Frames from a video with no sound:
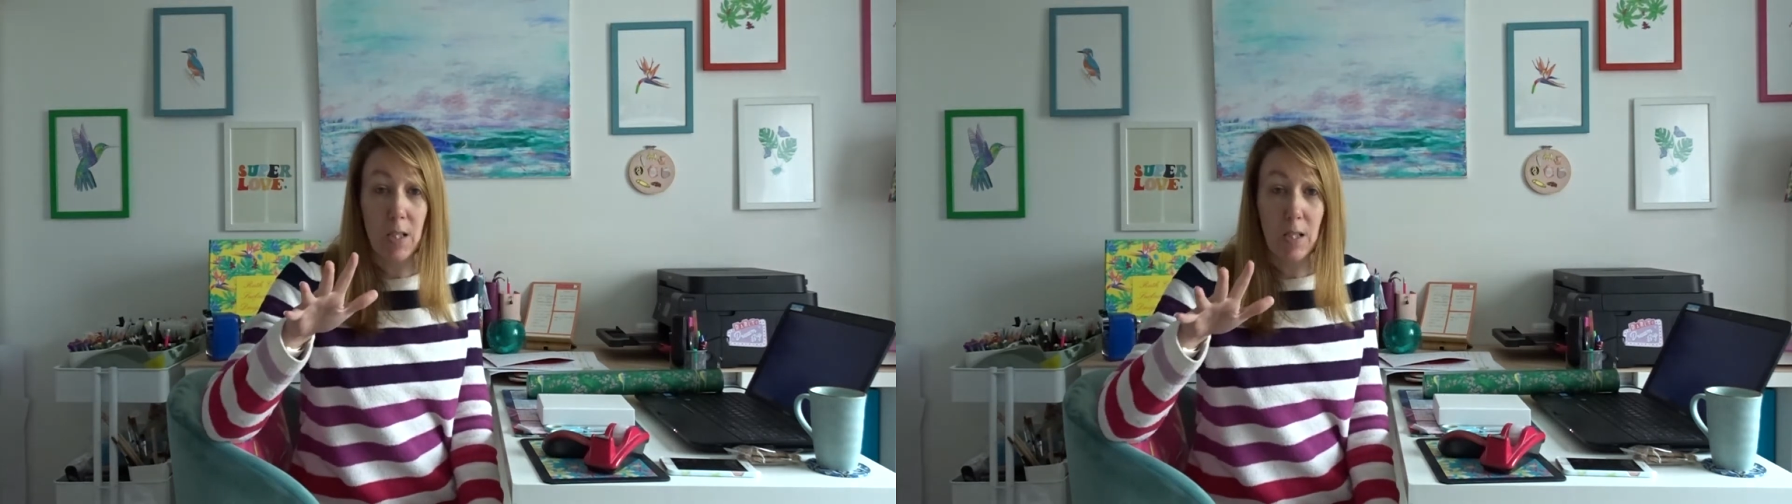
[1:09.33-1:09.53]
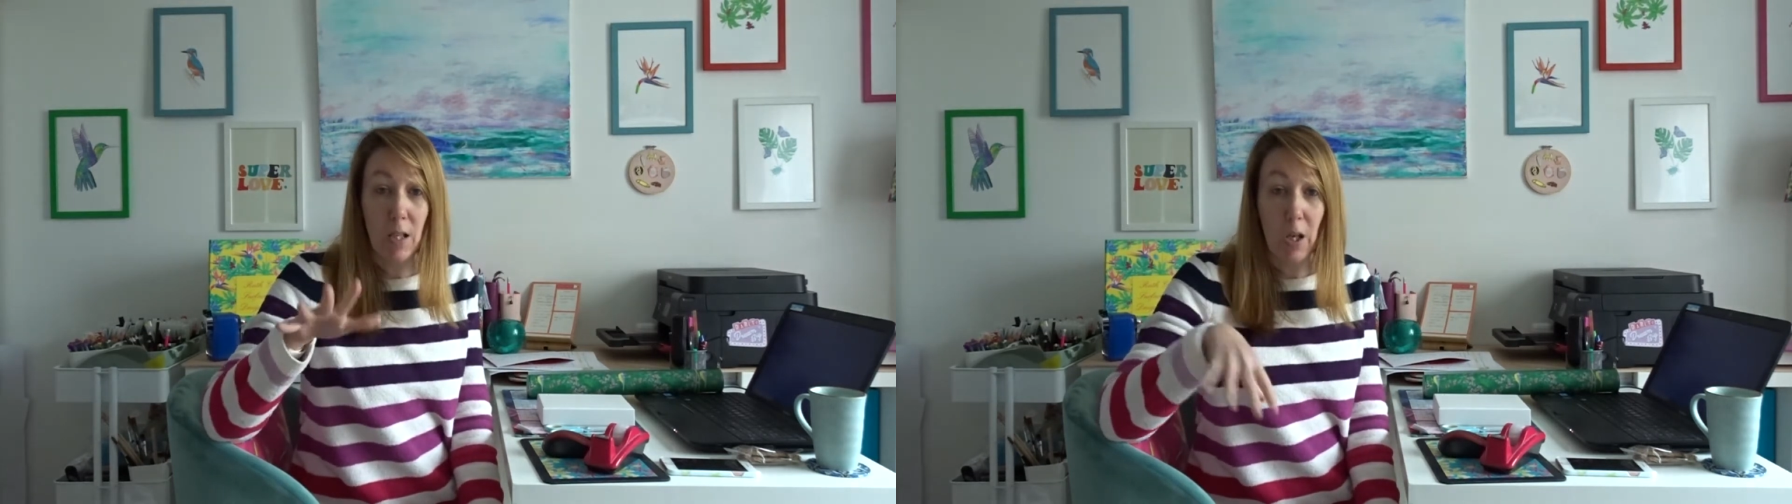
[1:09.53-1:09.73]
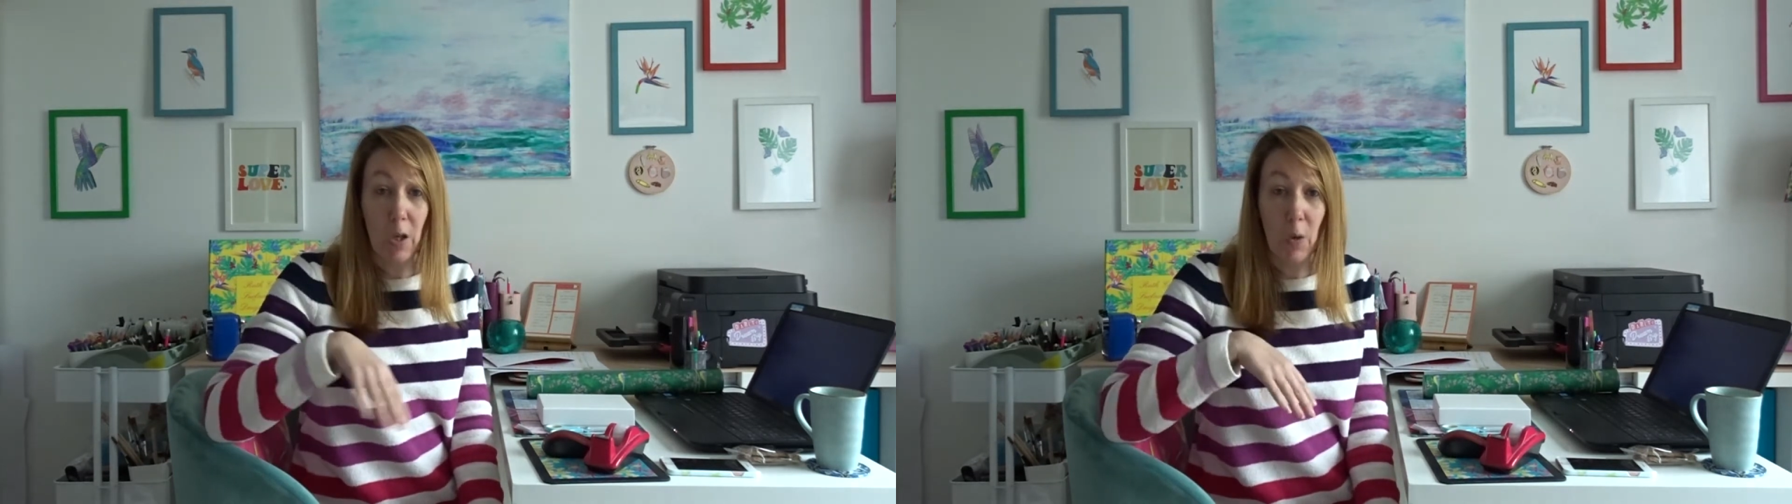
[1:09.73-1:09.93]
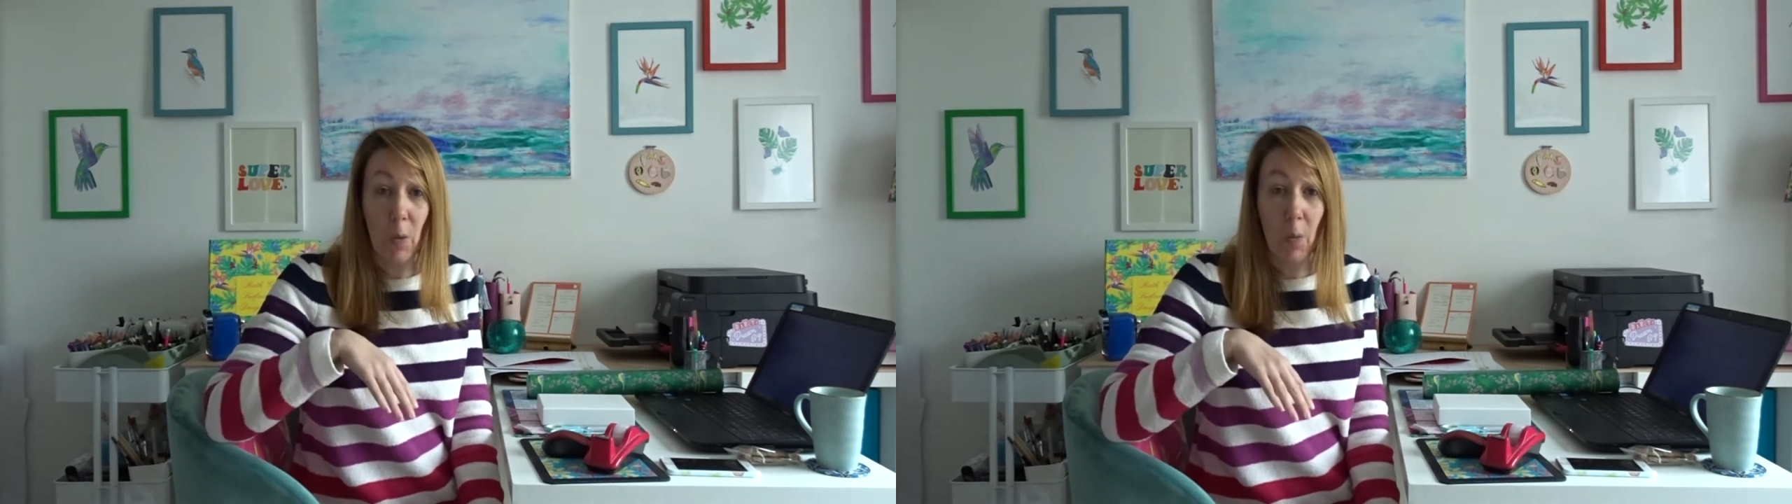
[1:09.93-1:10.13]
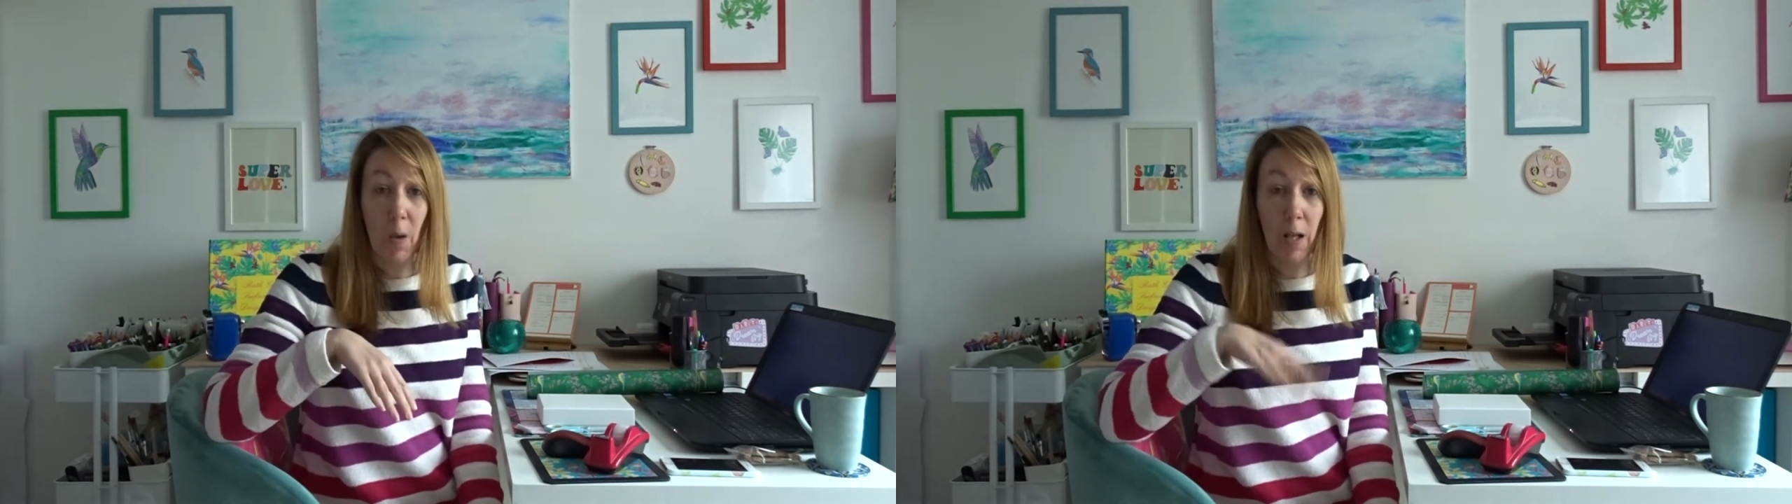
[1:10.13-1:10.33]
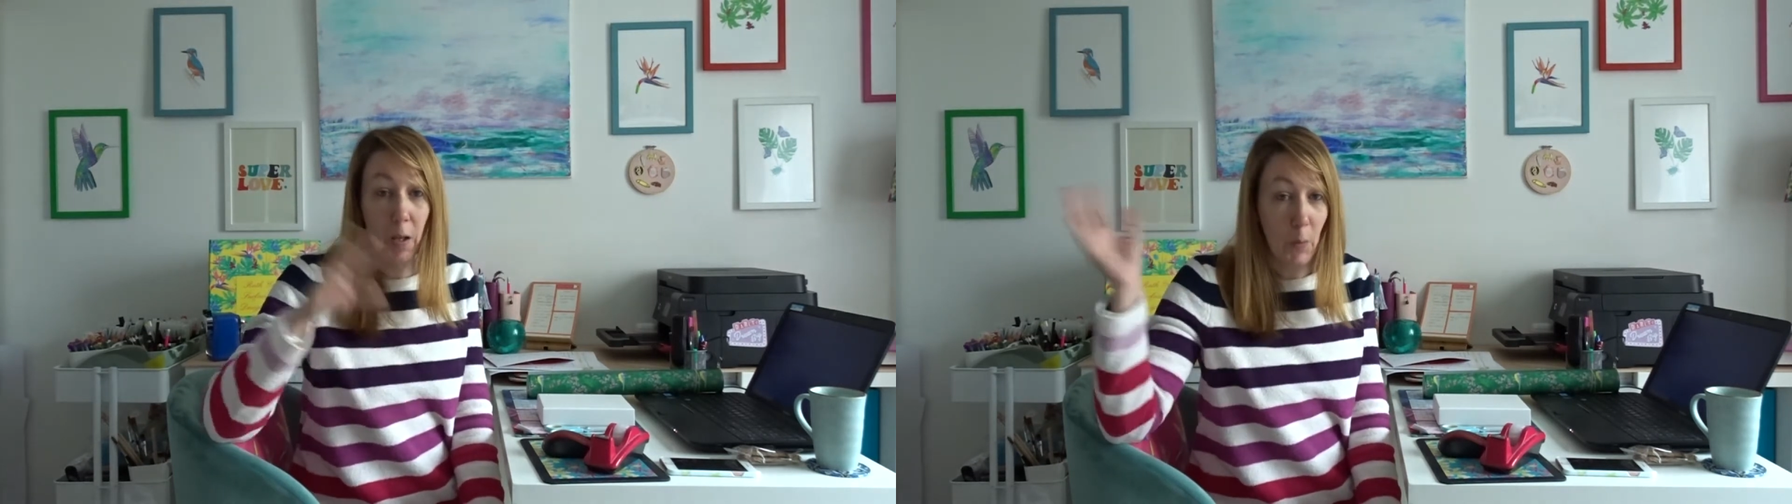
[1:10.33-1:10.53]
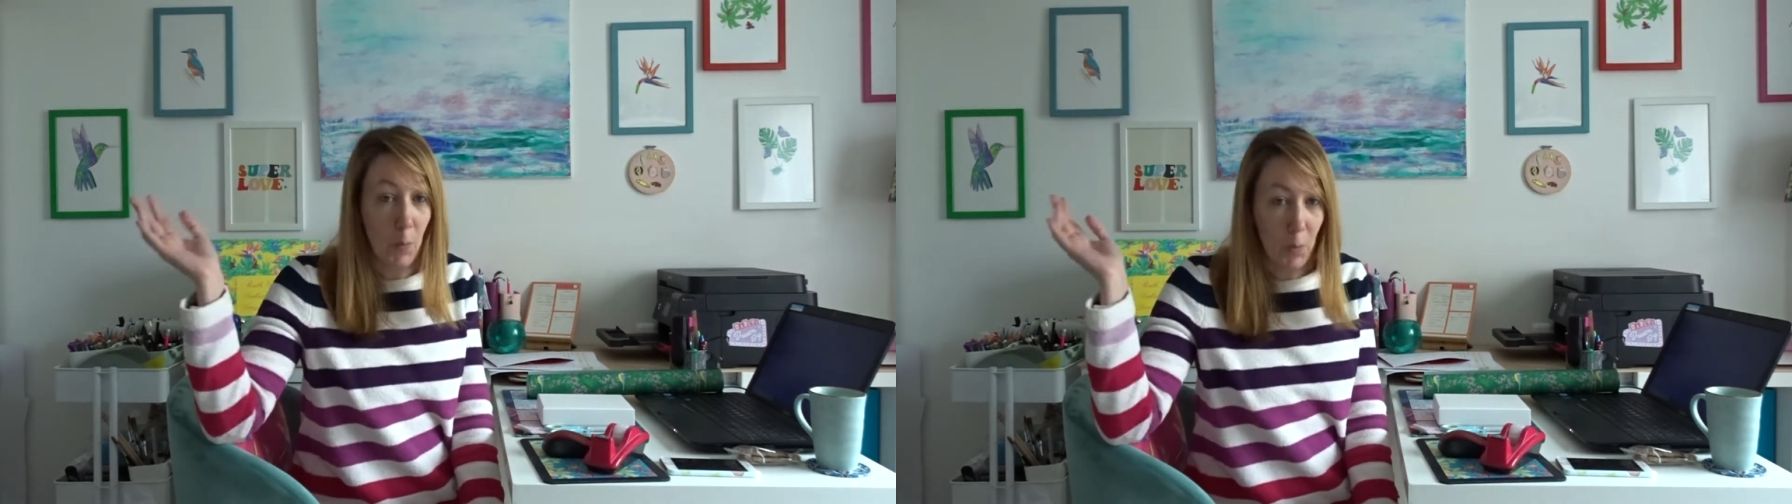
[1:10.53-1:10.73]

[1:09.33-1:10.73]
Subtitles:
so hello and